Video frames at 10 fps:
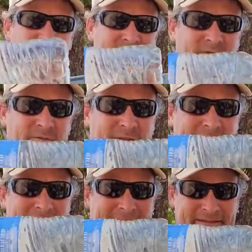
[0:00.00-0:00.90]
So
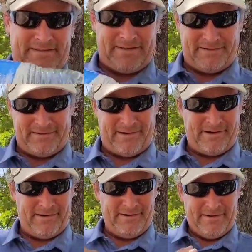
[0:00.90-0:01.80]
I can stand
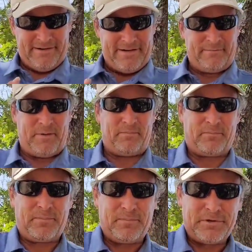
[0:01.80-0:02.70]
there. Let me
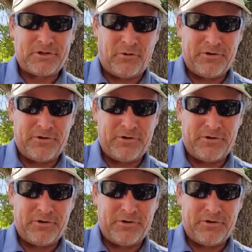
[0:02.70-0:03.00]
show you.